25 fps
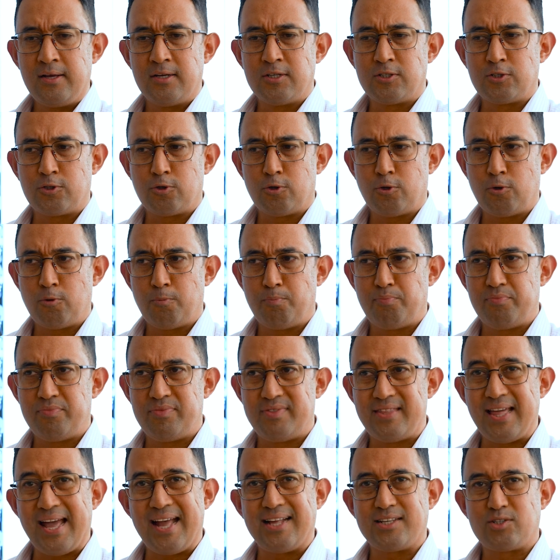So
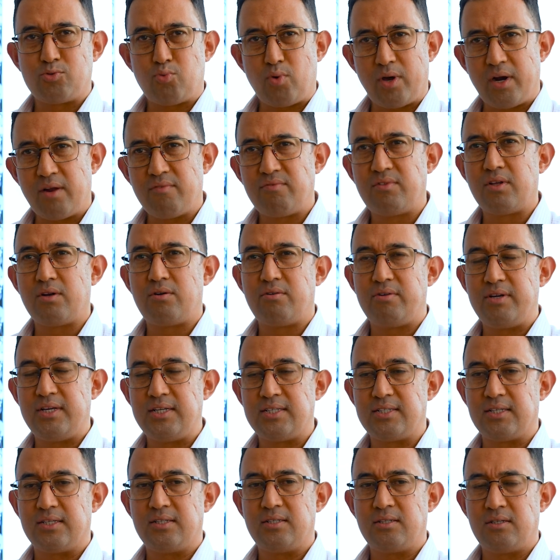that's one of the
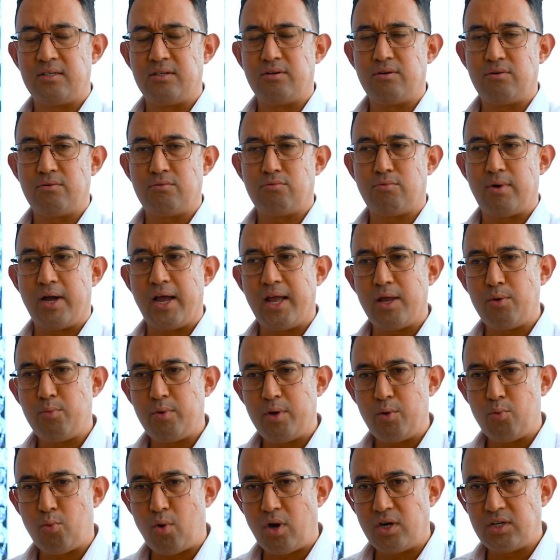reasons, you know, why
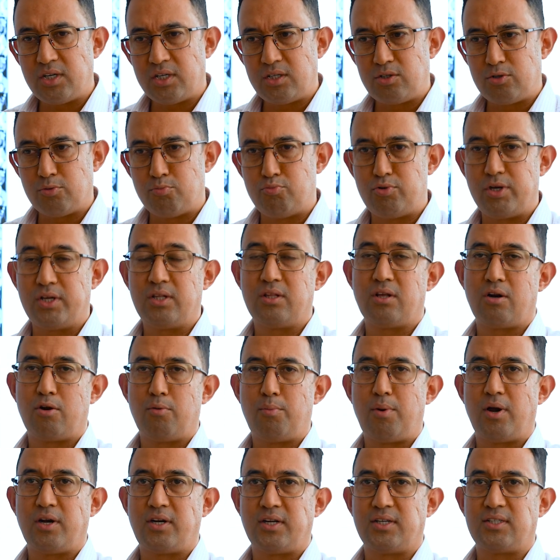we wanted to bring the
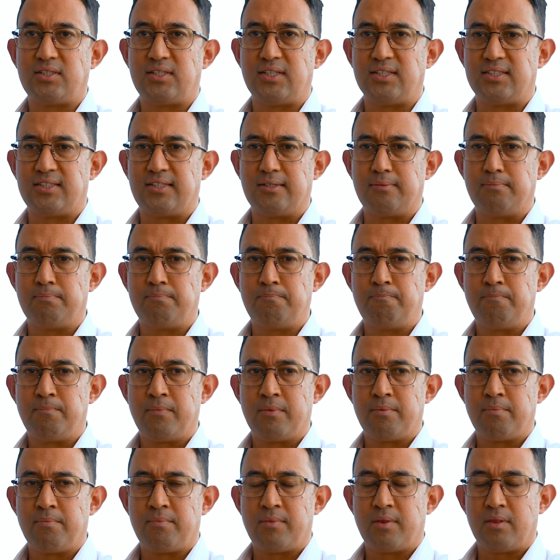robotic system,
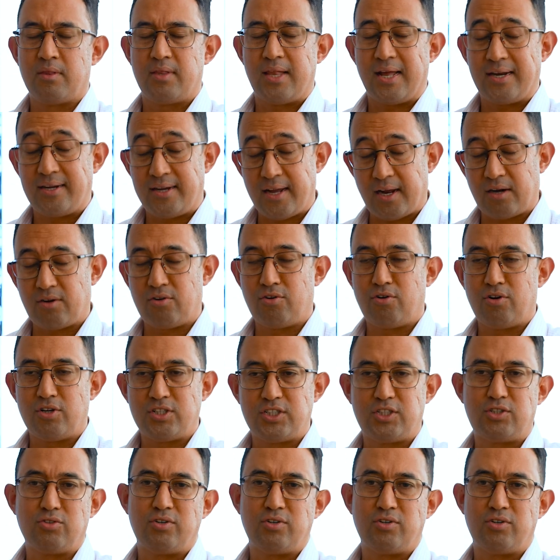that technology,